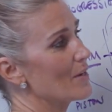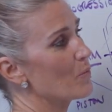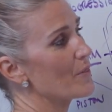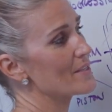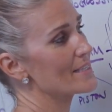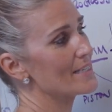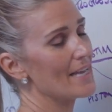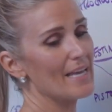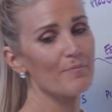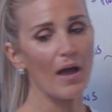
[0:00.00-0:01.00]
with the
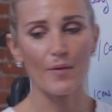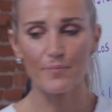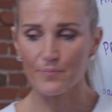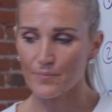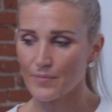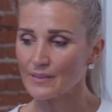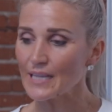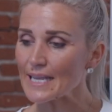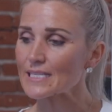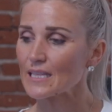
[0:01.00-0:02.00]
stim, I'm
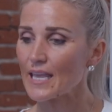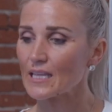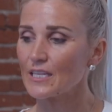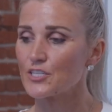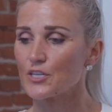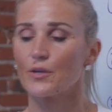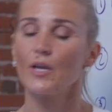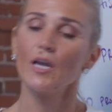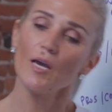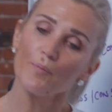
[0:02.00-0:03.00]
less likely to
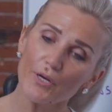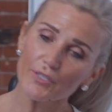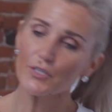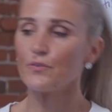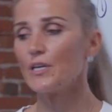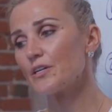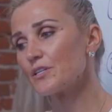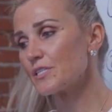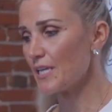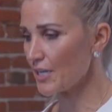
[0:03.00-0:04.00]
put 2
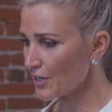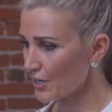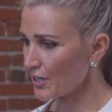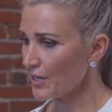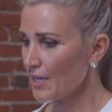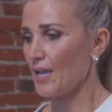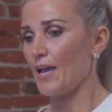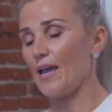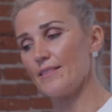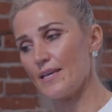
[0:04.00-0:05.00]
needles here
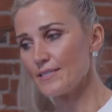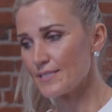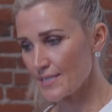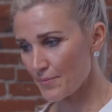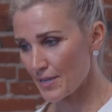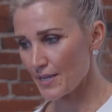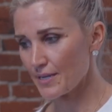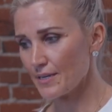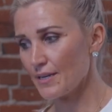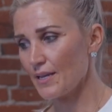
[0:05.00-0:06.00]
and then stim it
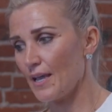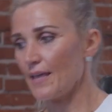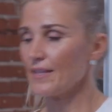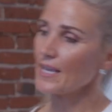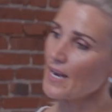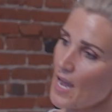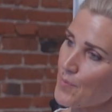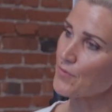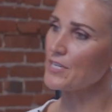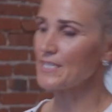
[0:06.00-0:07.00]
and then get
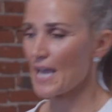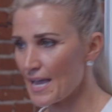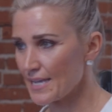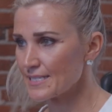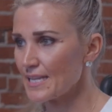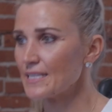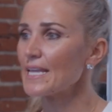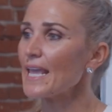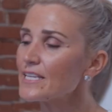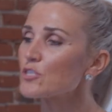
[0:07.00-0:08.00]
up and retest. It
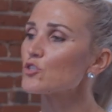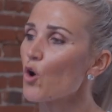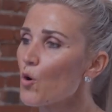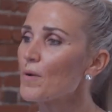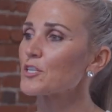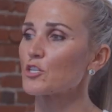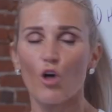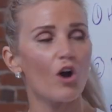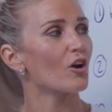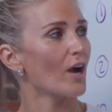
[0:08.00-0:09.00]
takes so much
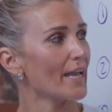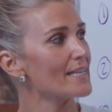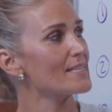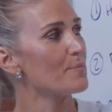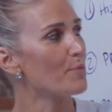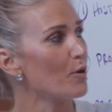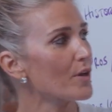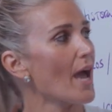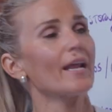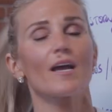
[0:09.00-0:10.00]
longer. I guess they both
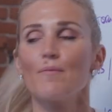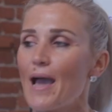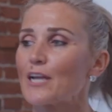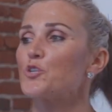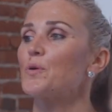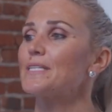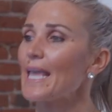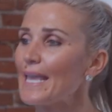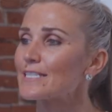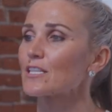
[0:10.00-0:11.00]
kind of come back to it
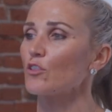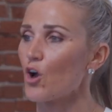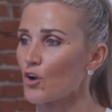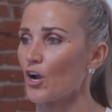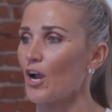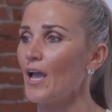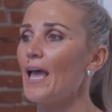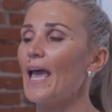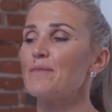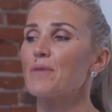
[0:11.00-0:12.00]
takes longer.
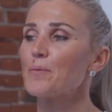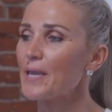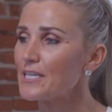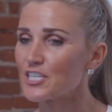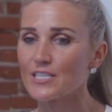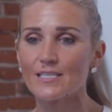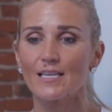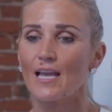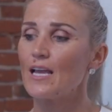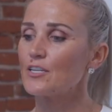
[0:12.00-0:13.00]
And my patients
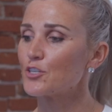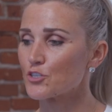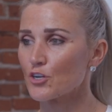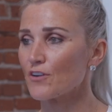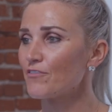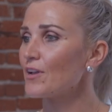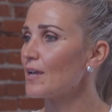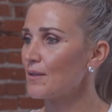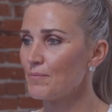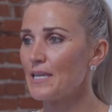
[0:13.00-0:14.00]
deserve
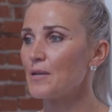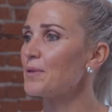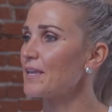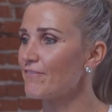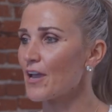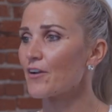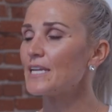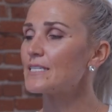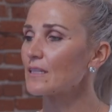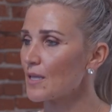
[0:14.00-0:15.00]
me to be
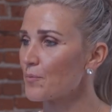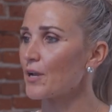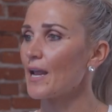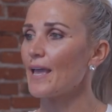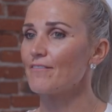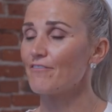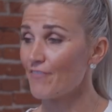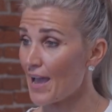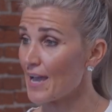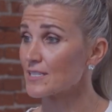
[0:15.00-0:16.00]
very deliberate and
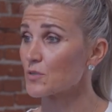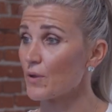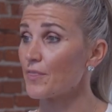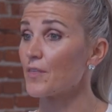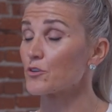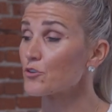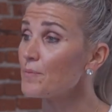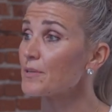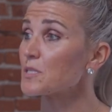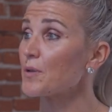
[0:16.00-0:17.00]
fast with their
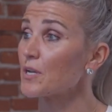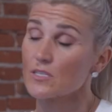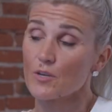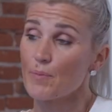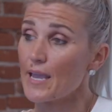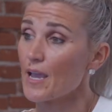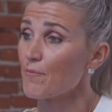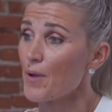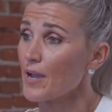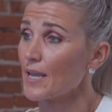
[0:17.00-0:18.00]
treatments because they're paying out
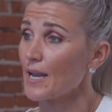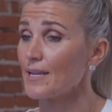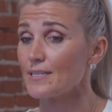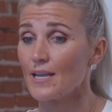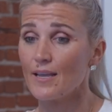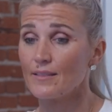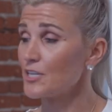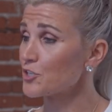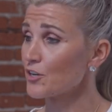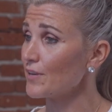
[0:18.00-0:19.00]
of pocket and they
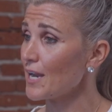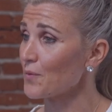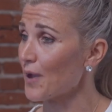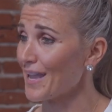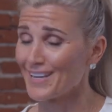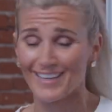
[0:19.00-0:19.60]
deserve it anyway.